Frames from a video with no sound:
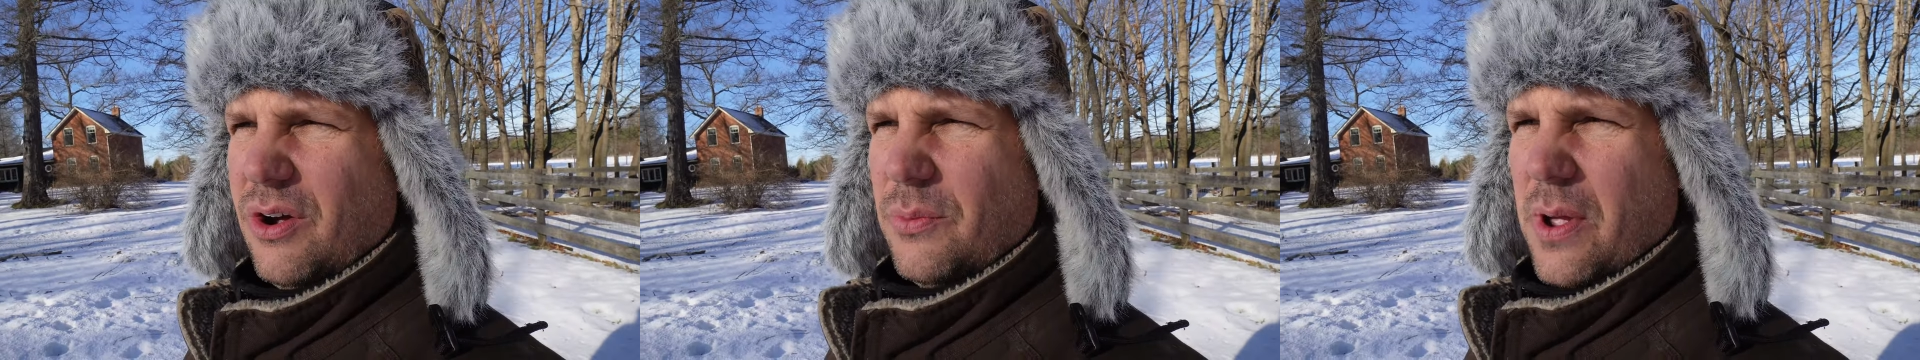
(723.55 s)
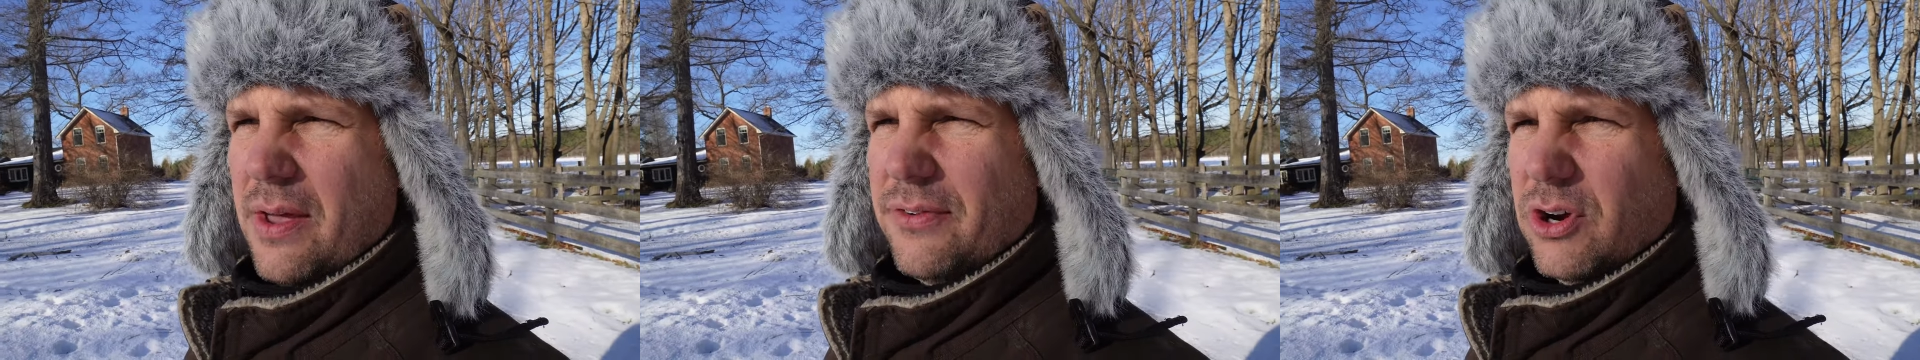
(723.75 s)

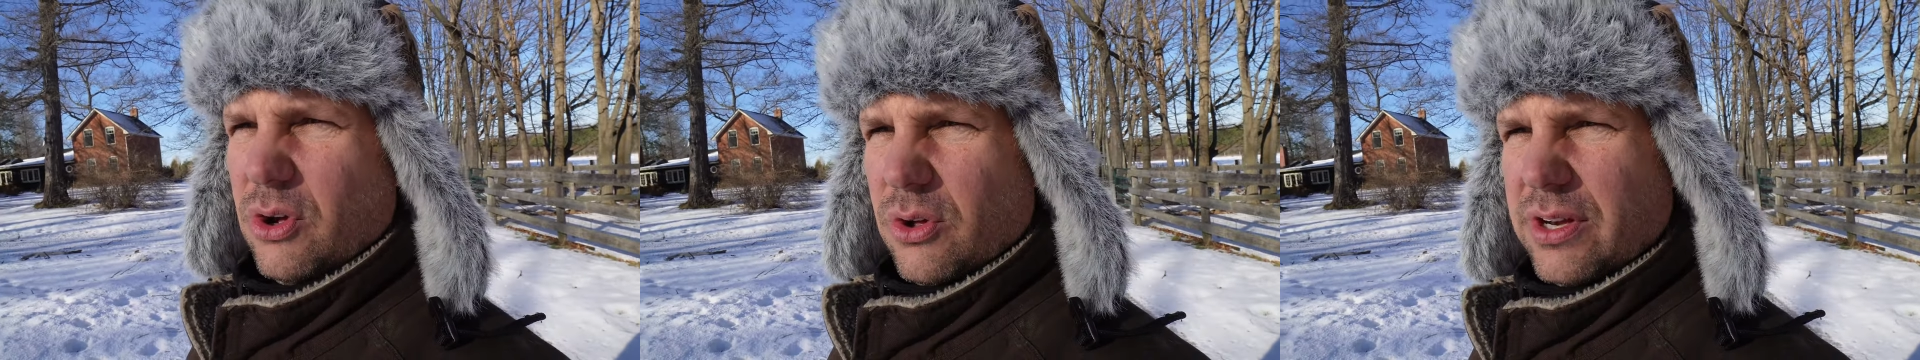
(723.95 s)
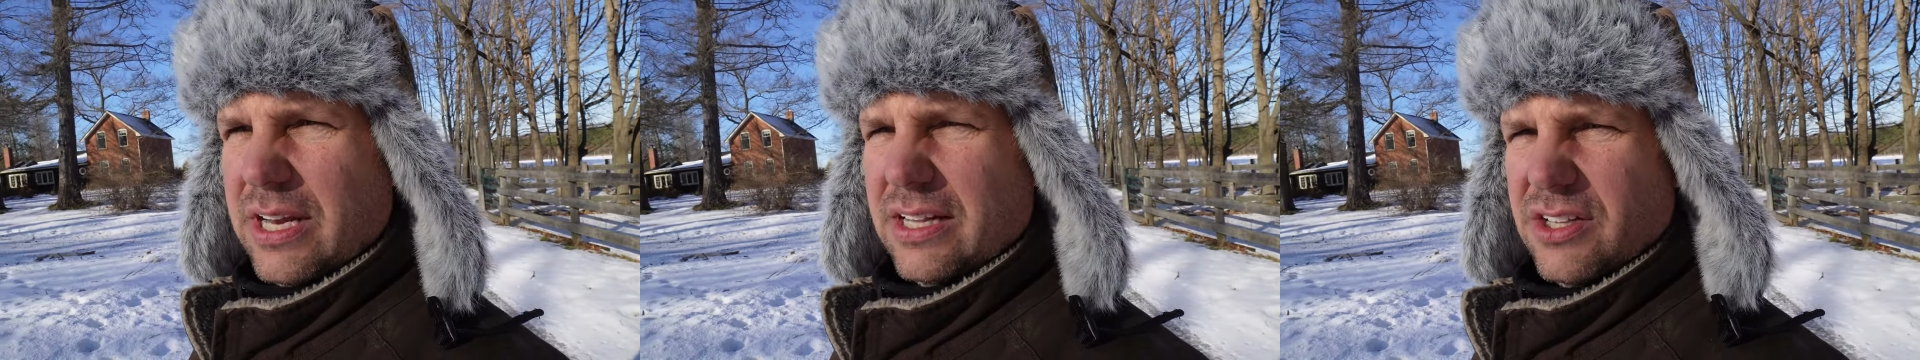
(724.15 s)
We have an
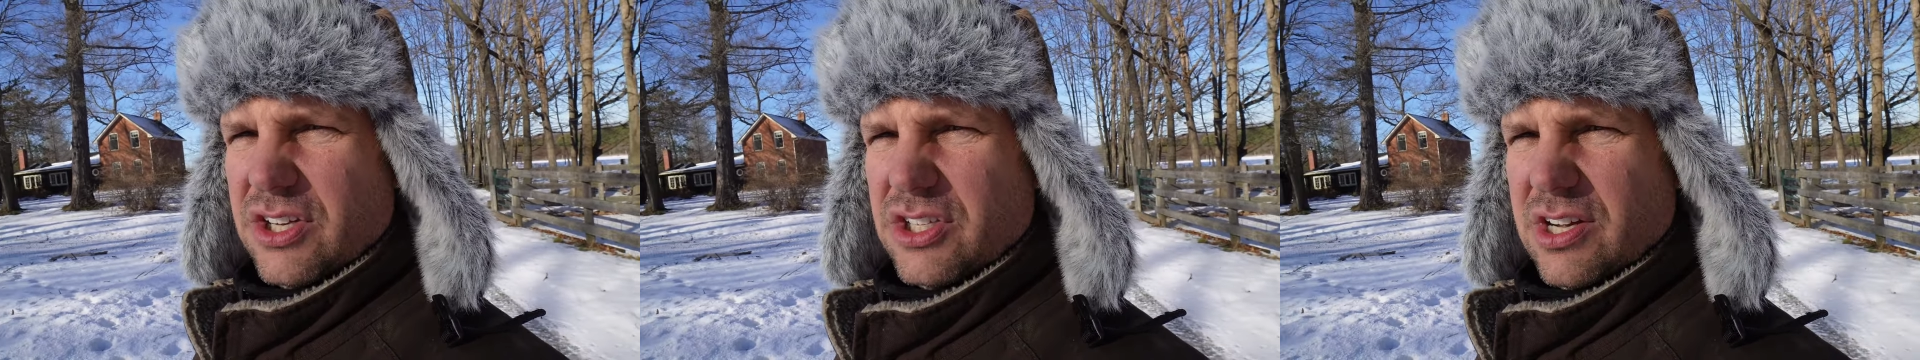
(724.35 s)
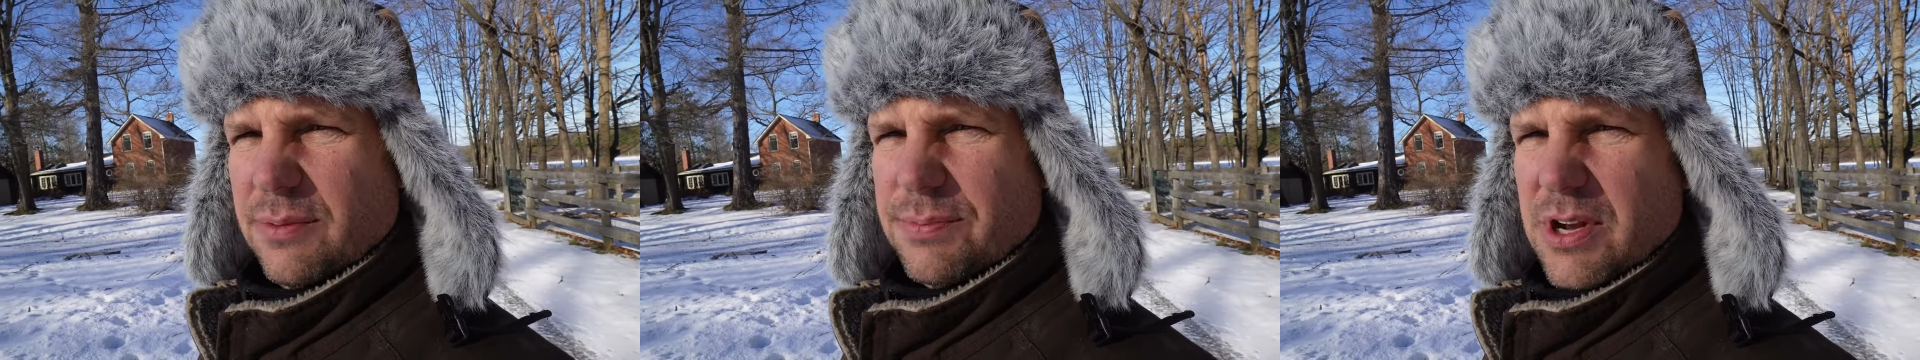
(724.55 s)
old English
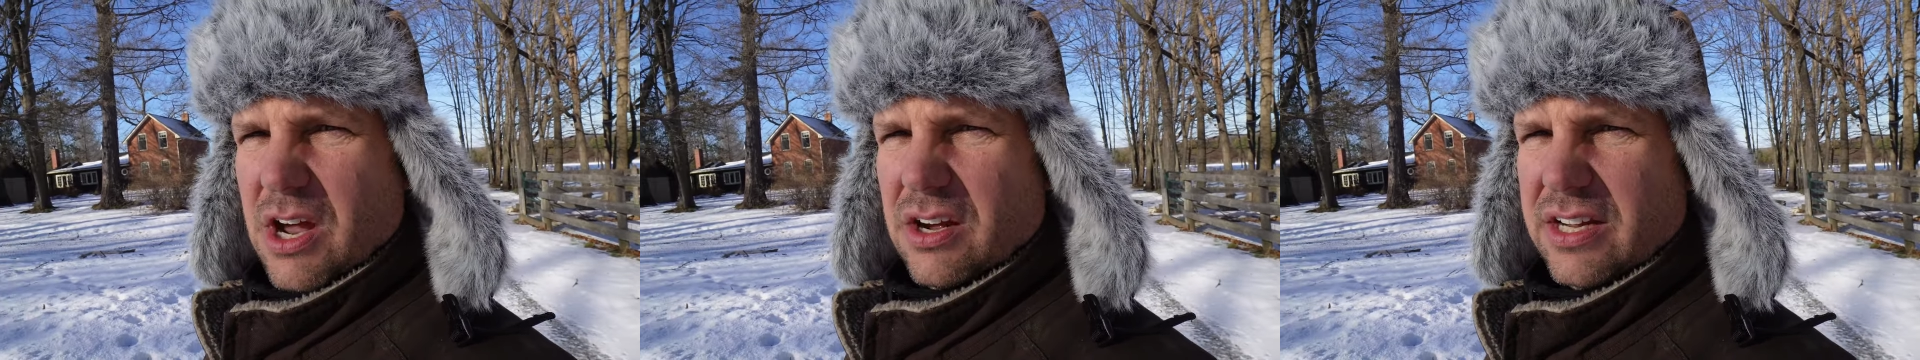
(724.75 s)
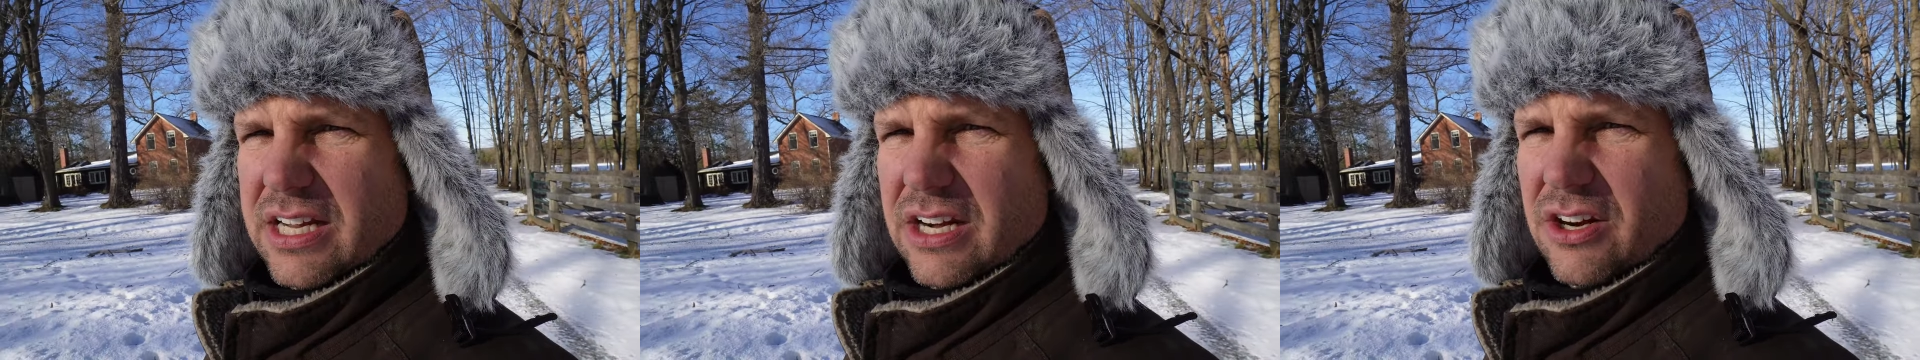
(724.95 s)

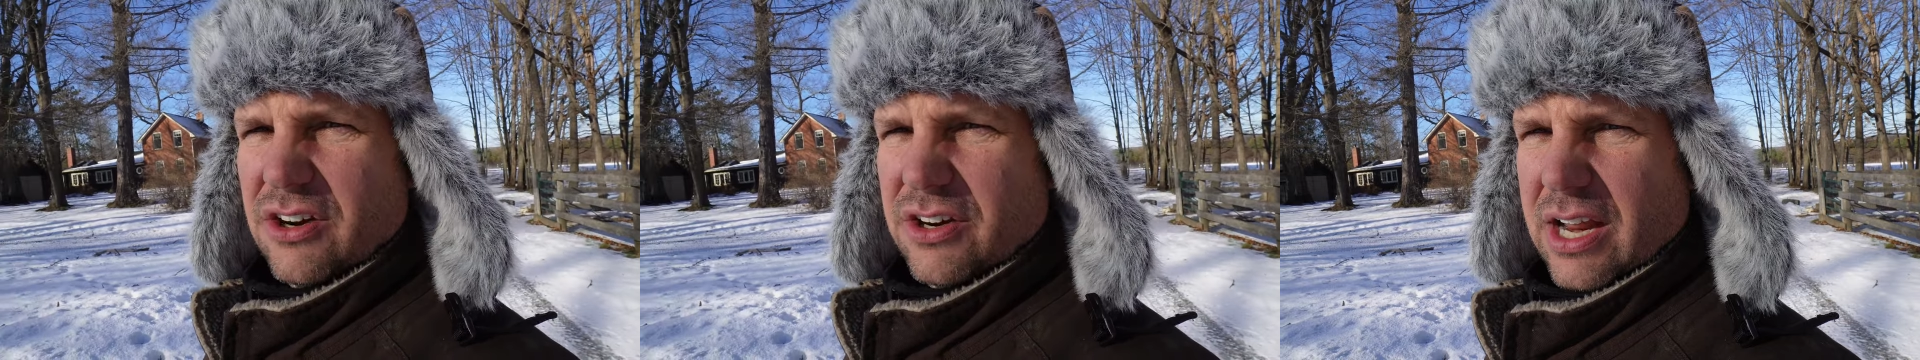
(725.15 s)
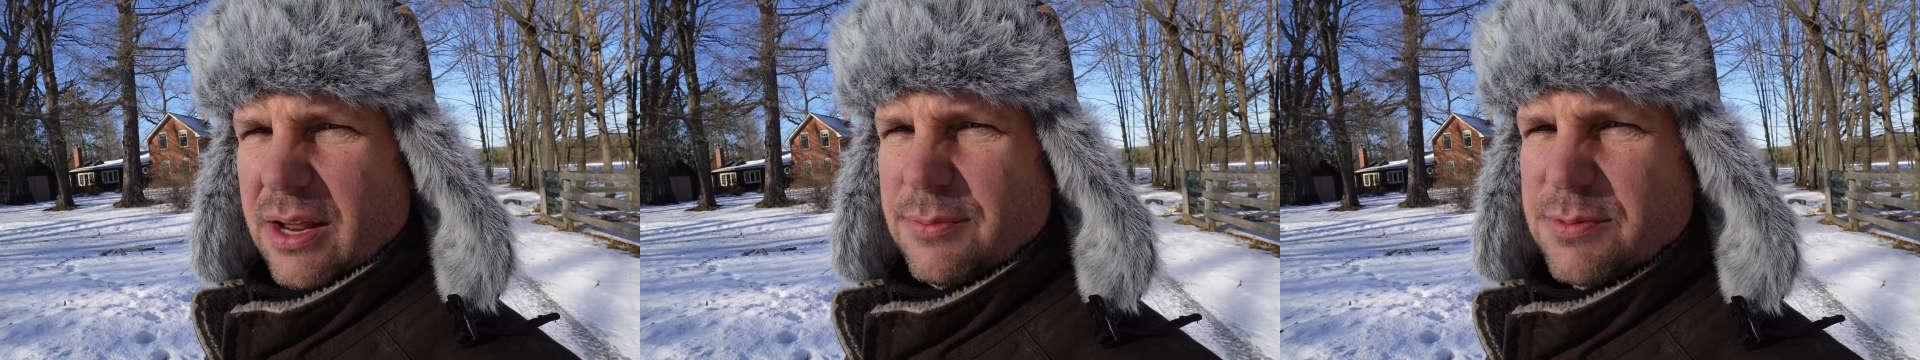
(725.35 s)
sheepdog here.
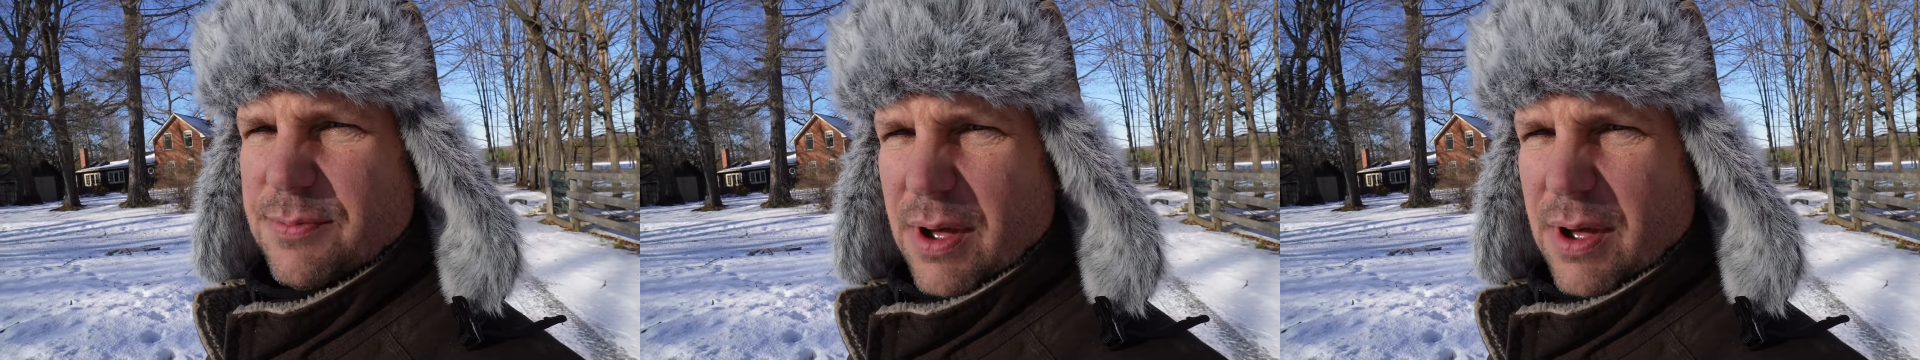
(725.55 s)
Her name's